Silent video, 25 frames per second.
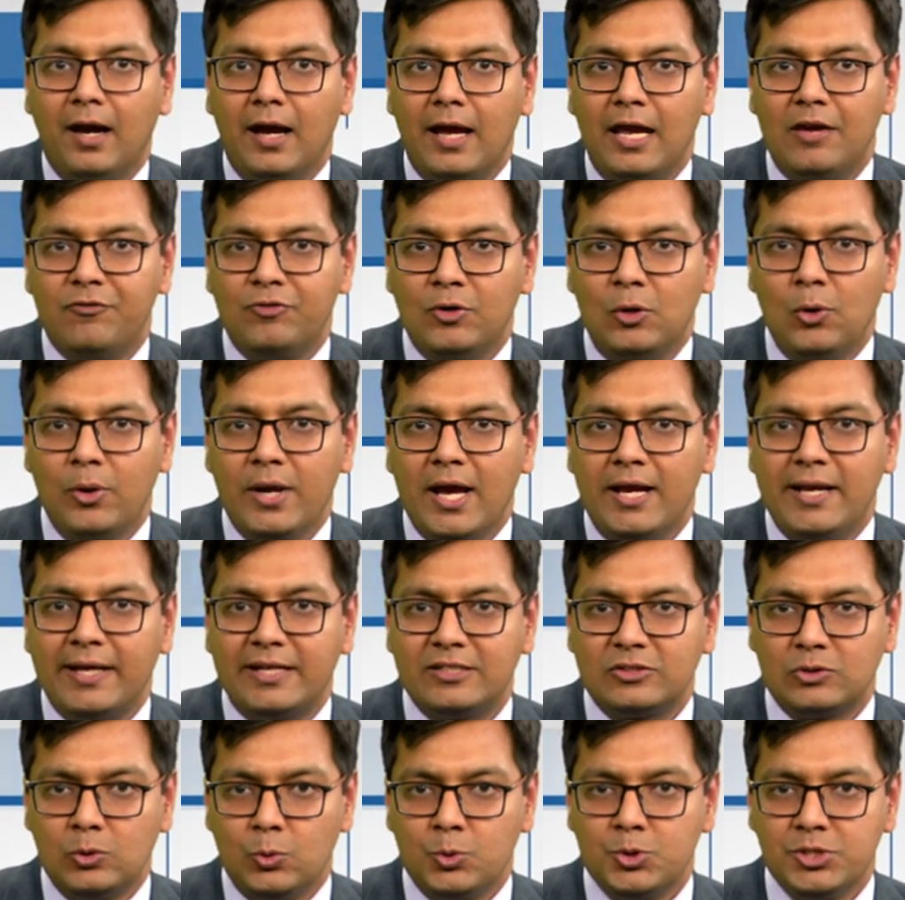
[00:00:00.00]
if you look at
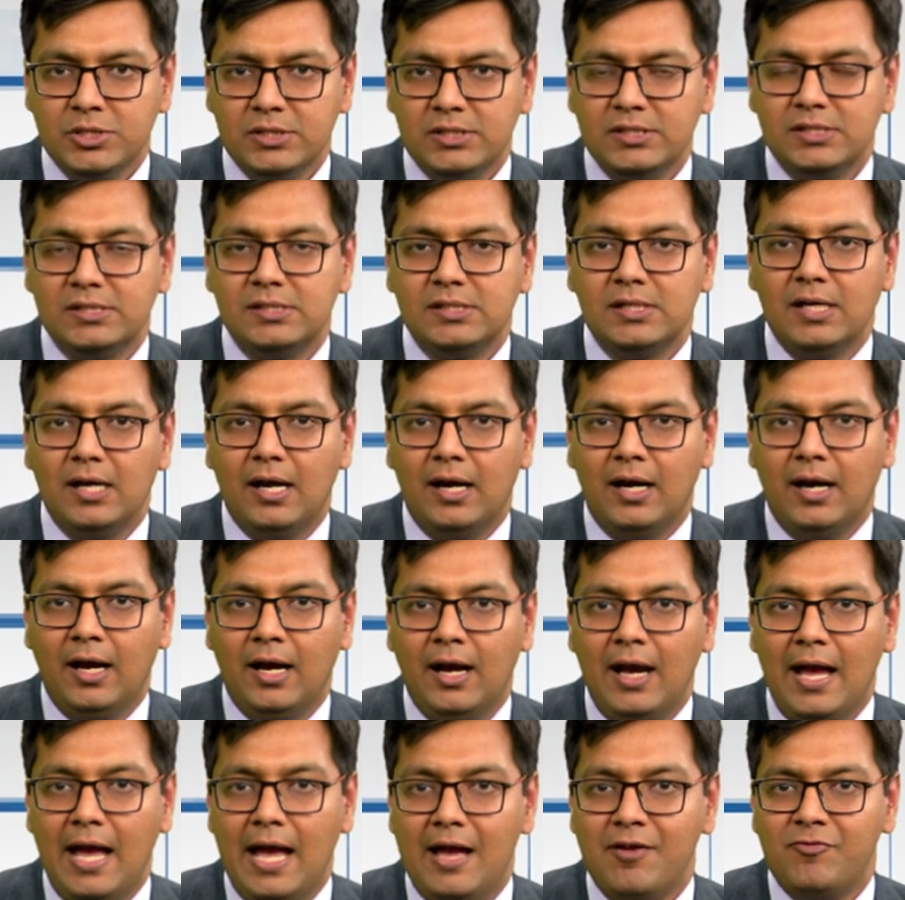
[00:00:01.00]
exclusions,
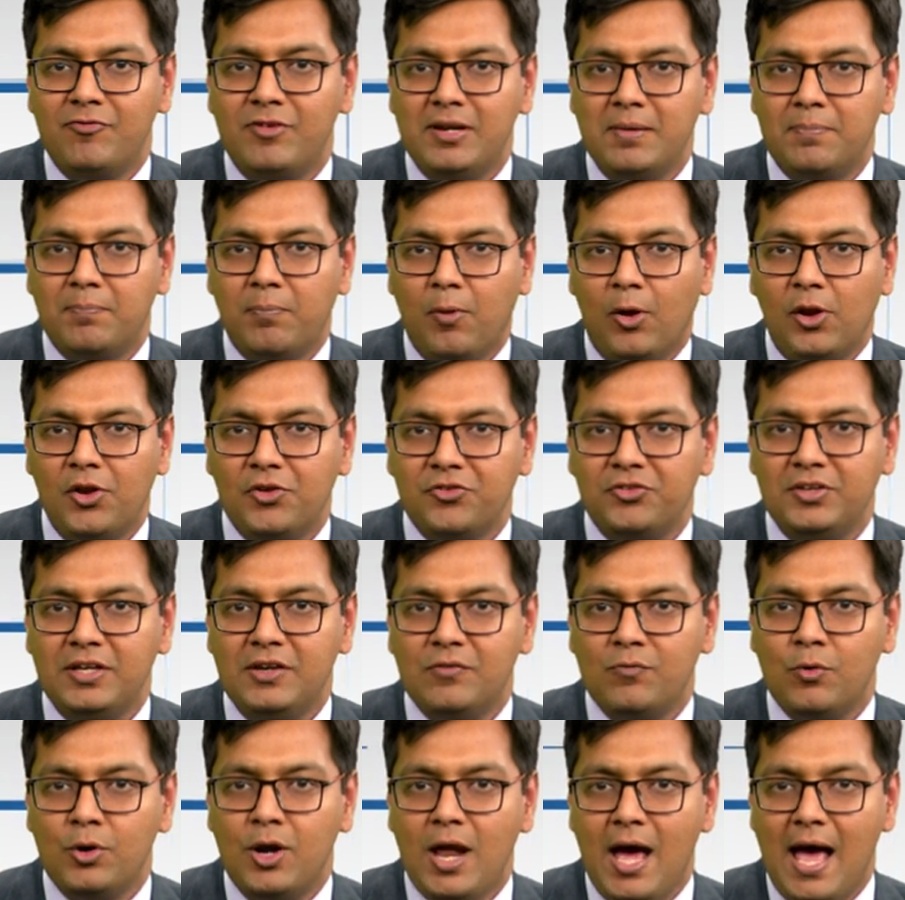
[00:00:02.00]
every policy
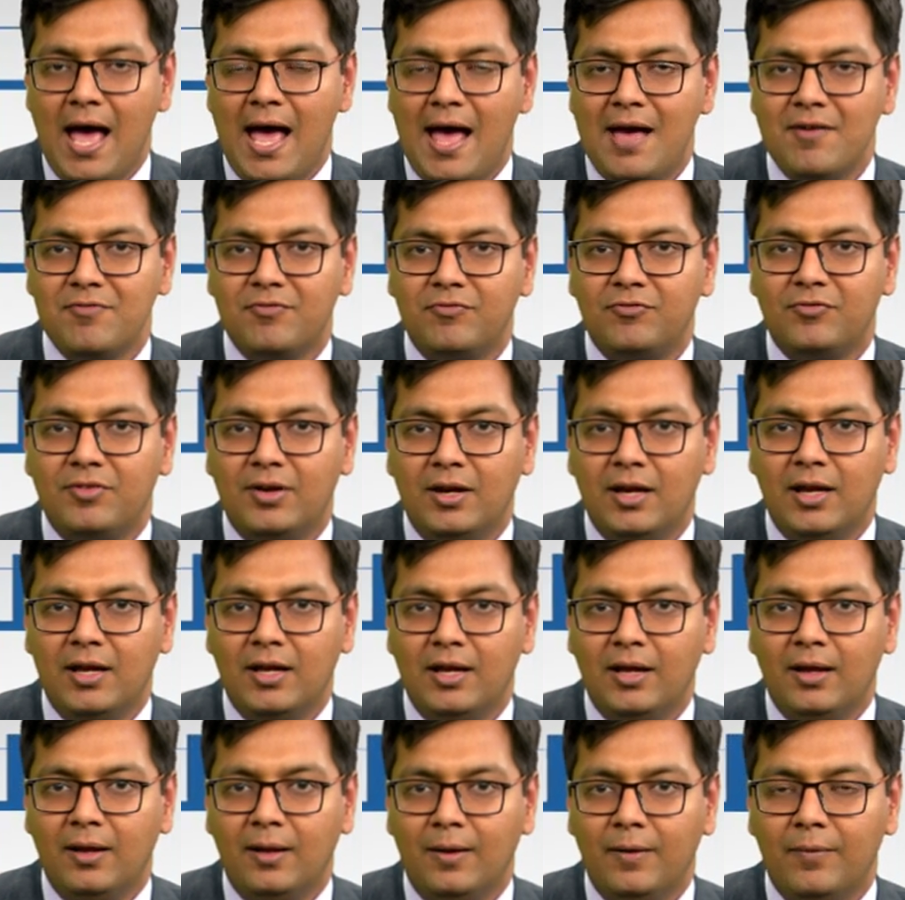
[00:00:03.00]
would have
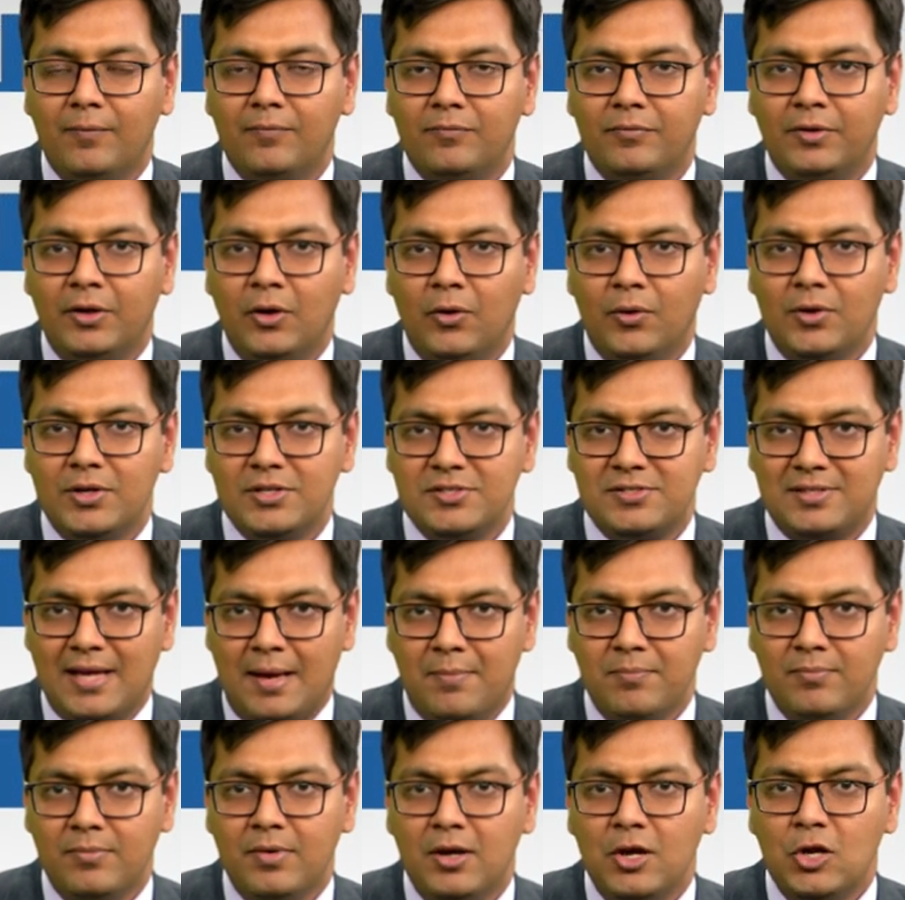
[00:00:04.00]
you know
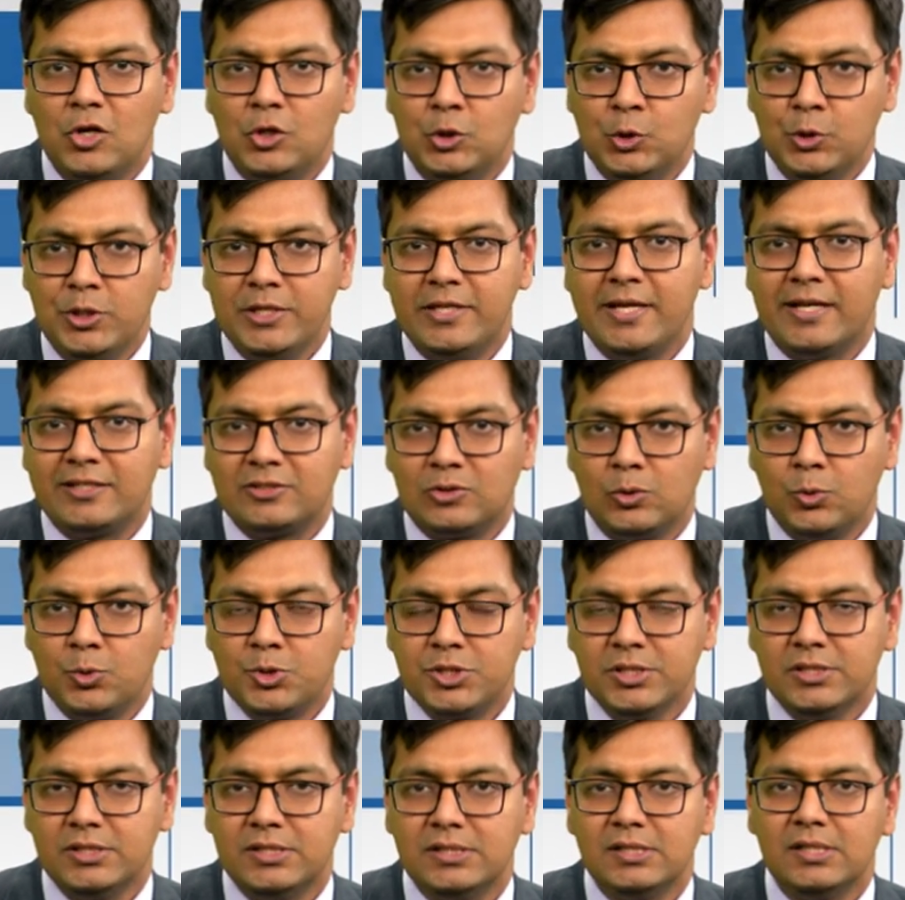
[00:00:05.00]
some unique
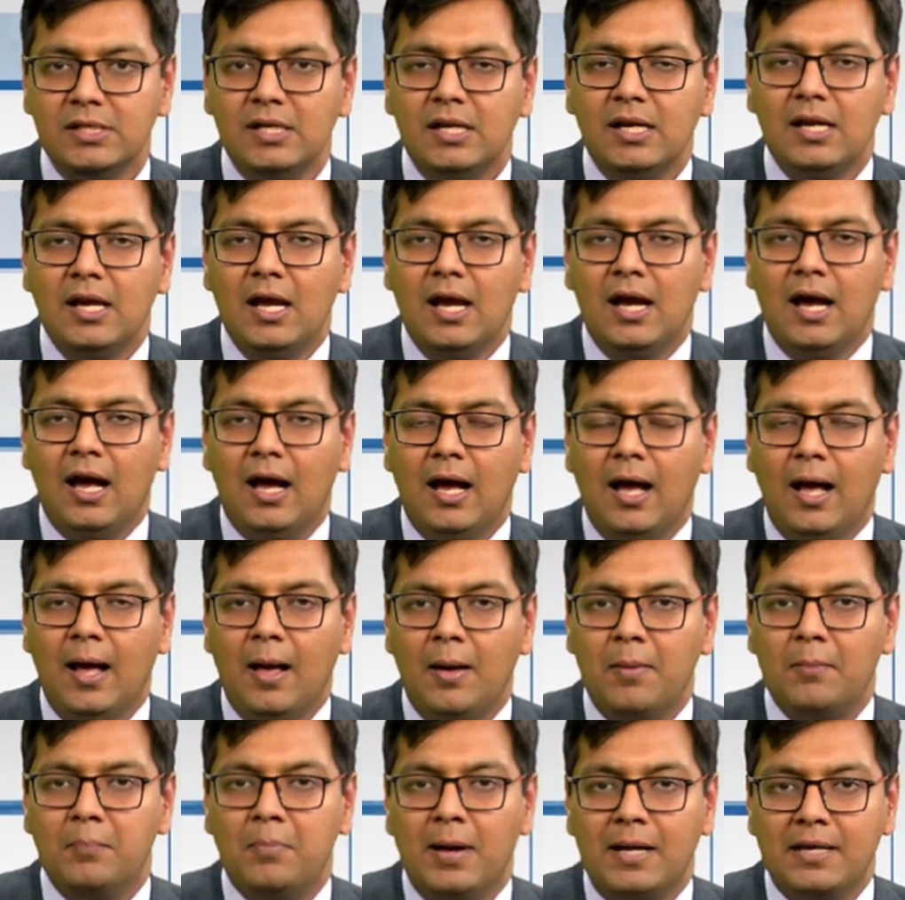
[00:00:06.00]
exclusions.
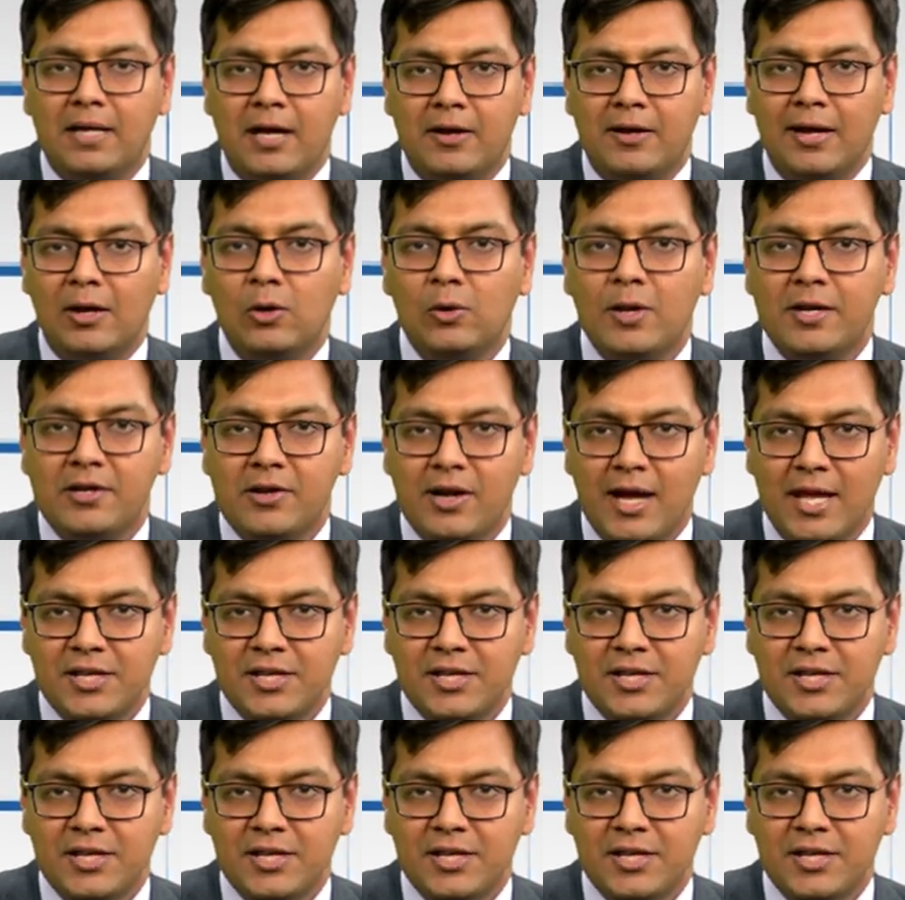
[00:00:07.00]
Uh, but our regulator